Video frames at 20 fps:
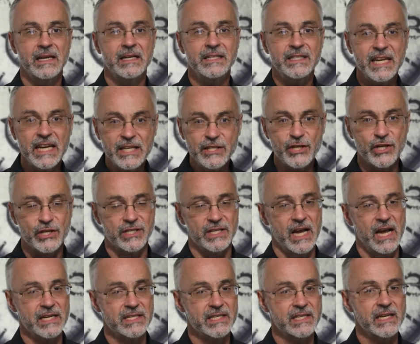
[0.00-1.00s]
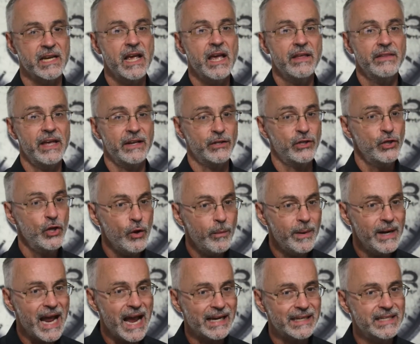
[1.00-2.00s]
teaches us that
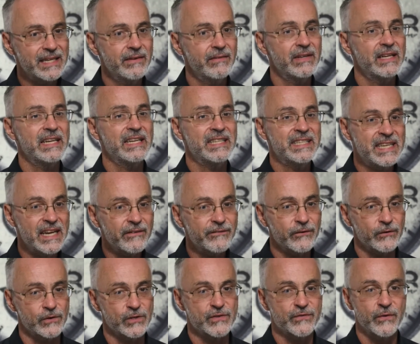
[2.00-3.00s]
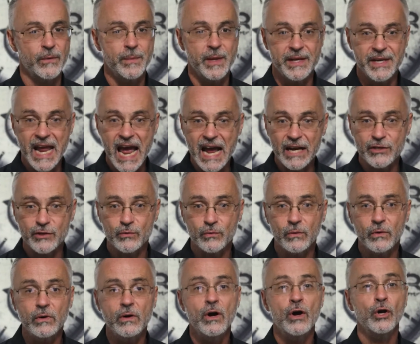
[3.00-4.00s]
human activity differs from the
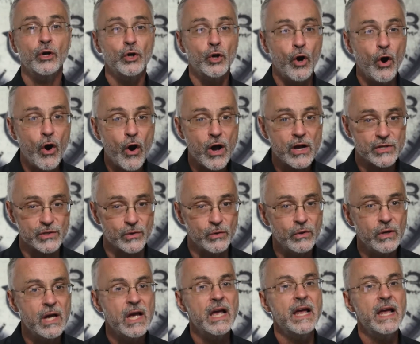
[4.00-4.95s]
natural, causal,